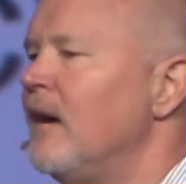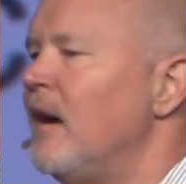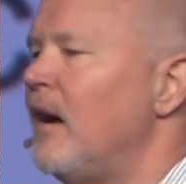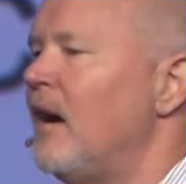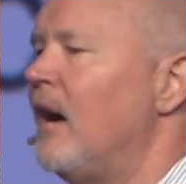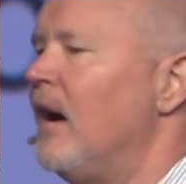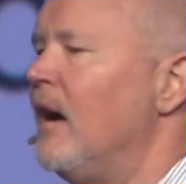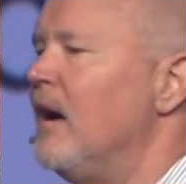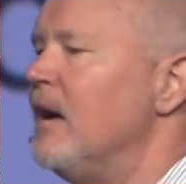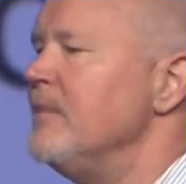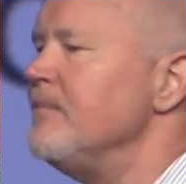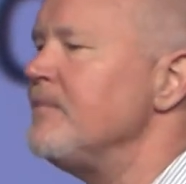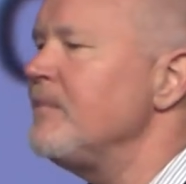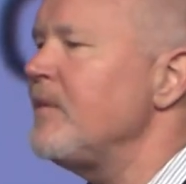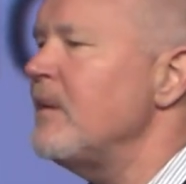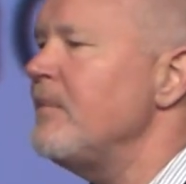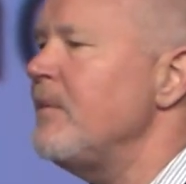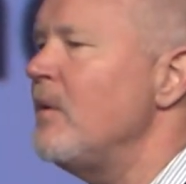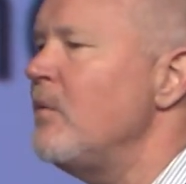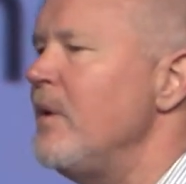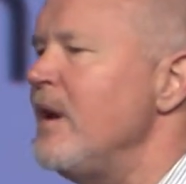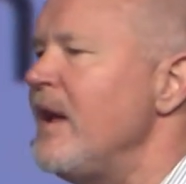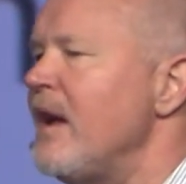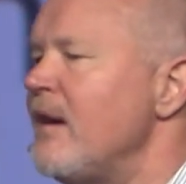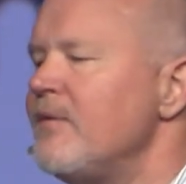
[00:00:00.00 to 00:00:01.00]
I
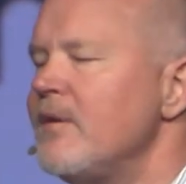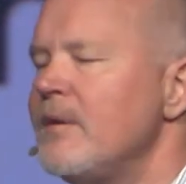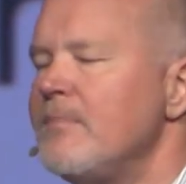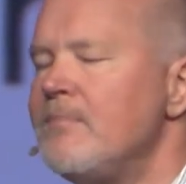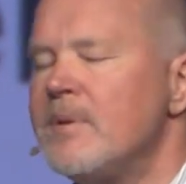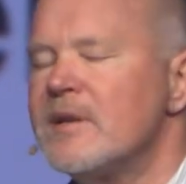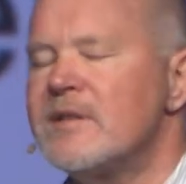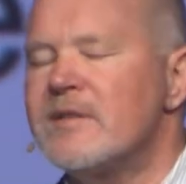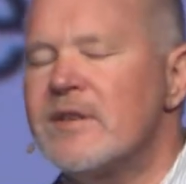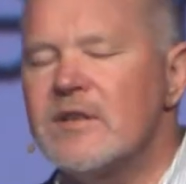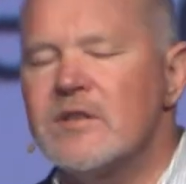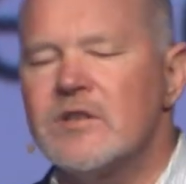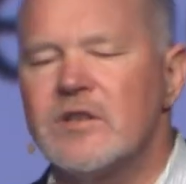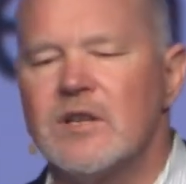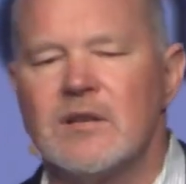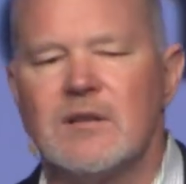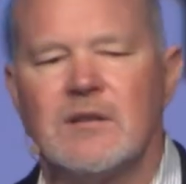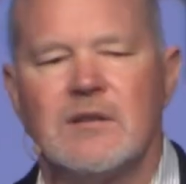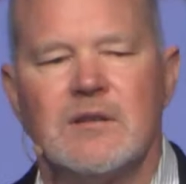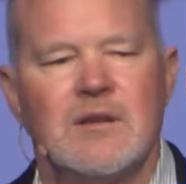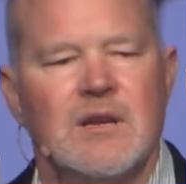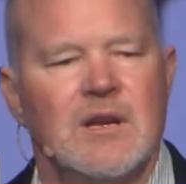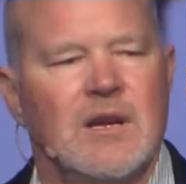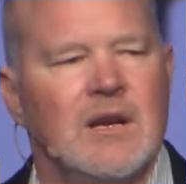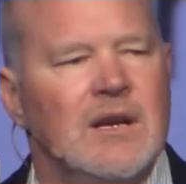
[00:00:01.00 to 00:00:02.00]
mean, we have a
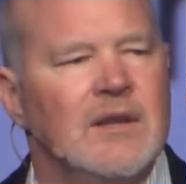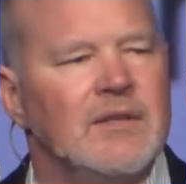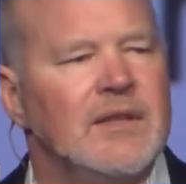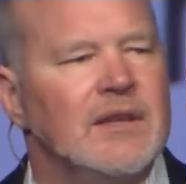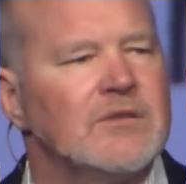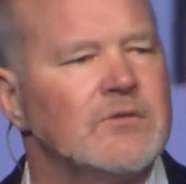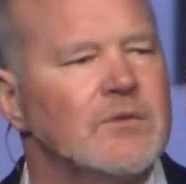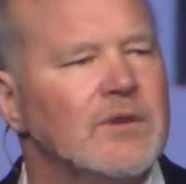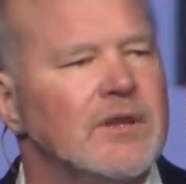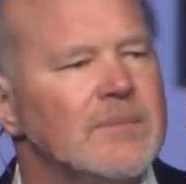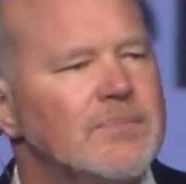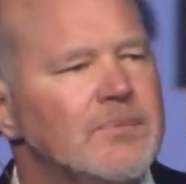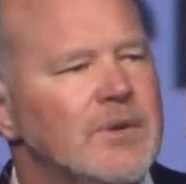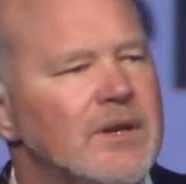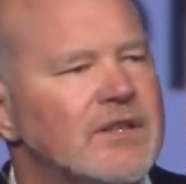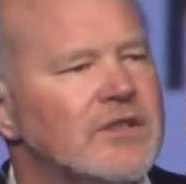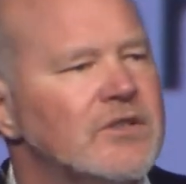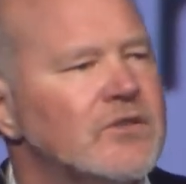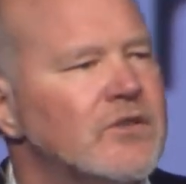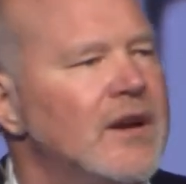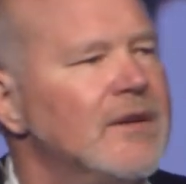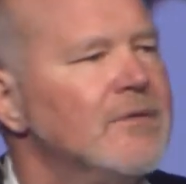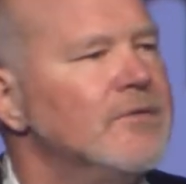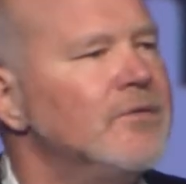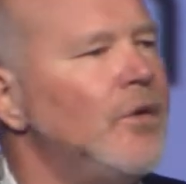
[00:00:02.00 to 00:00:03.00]
position that's really pretty
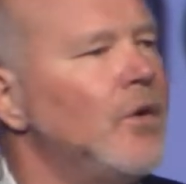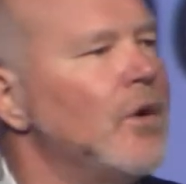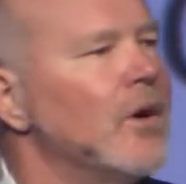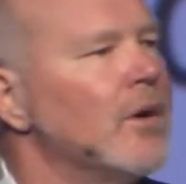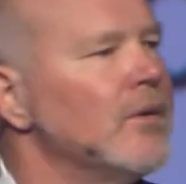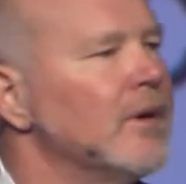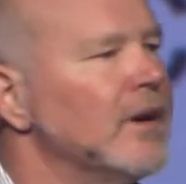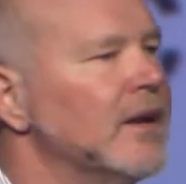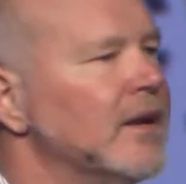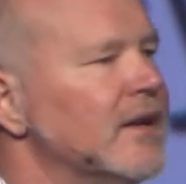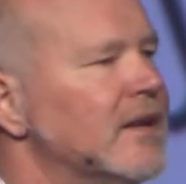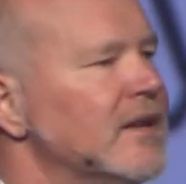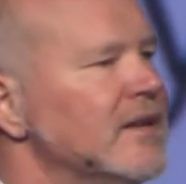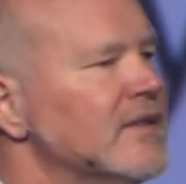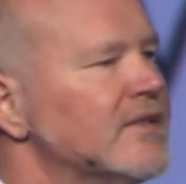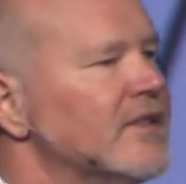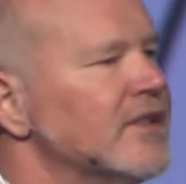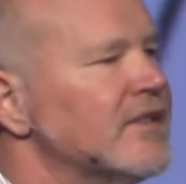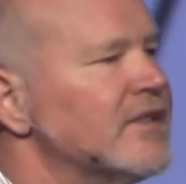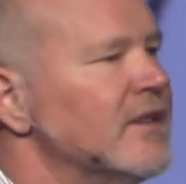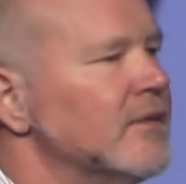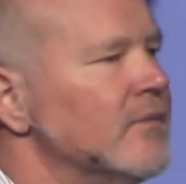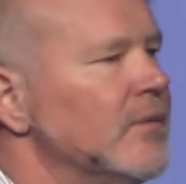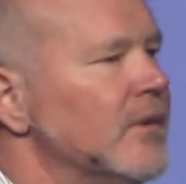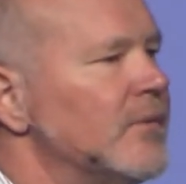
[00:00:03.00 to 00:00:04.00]
straightforward and
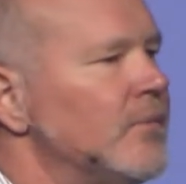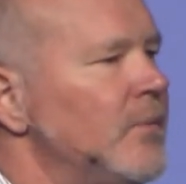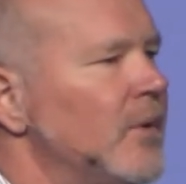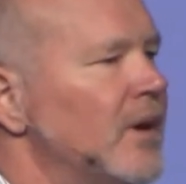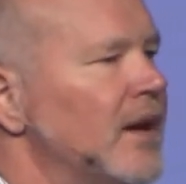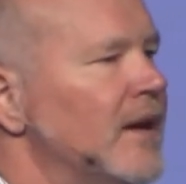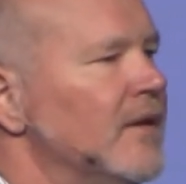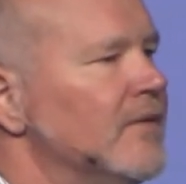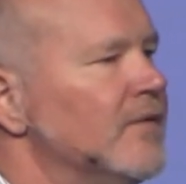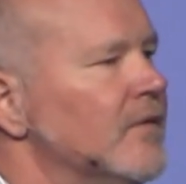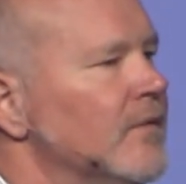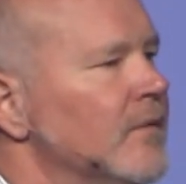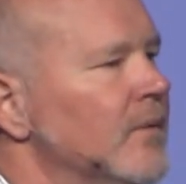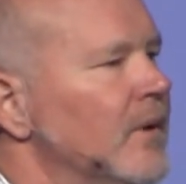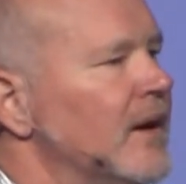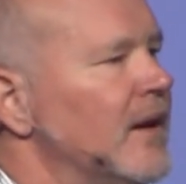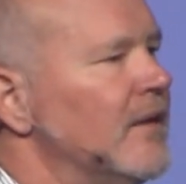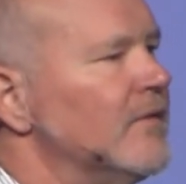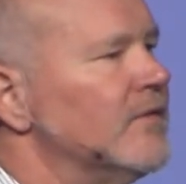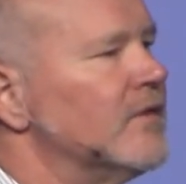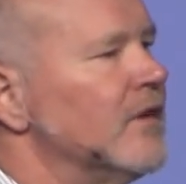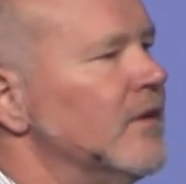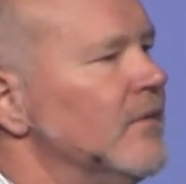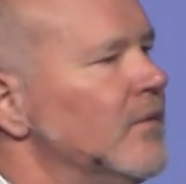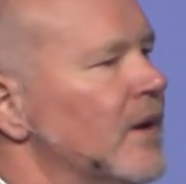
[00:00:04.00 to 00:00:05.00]
consistent with what
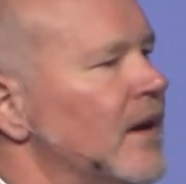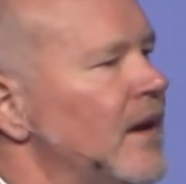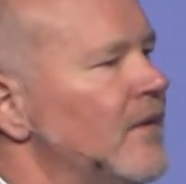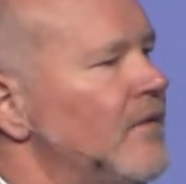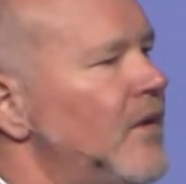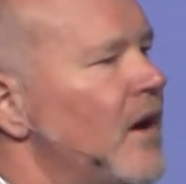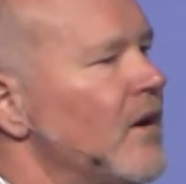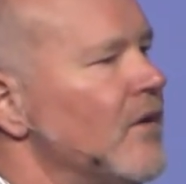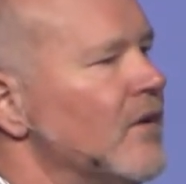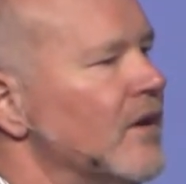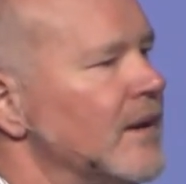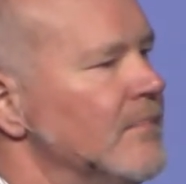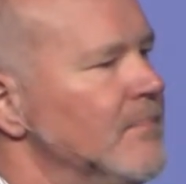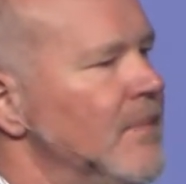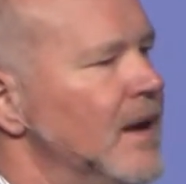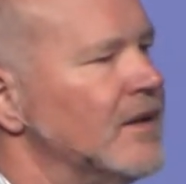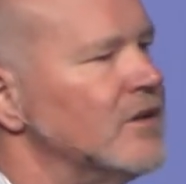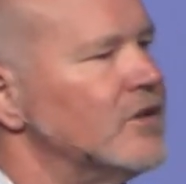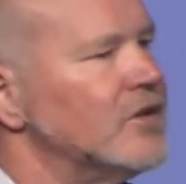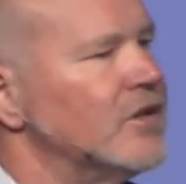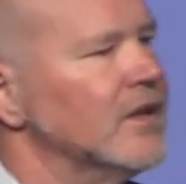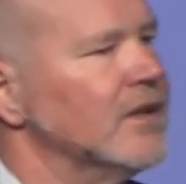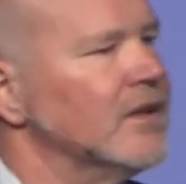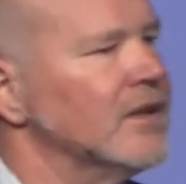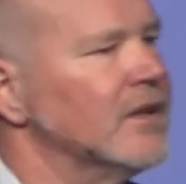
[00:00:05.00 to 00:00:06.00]
I've already
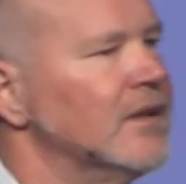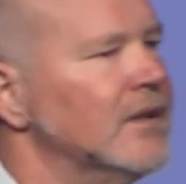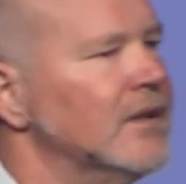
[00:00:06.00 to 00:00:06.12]
mentioned.